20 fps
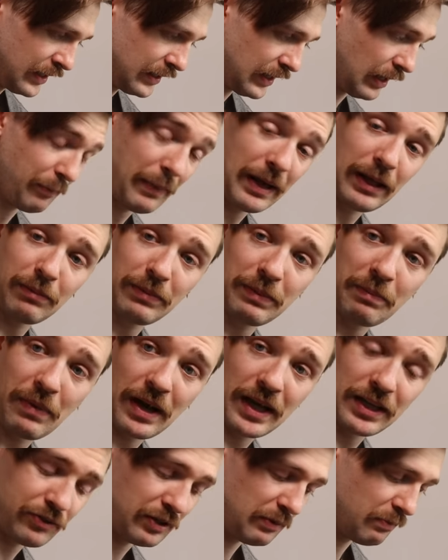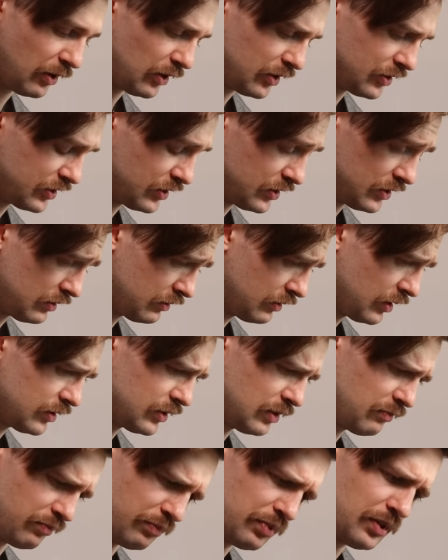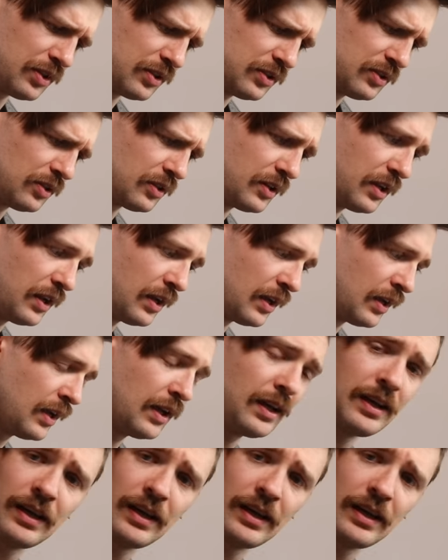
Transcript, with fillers: that metal battery boxes, that seem pretty sturdy,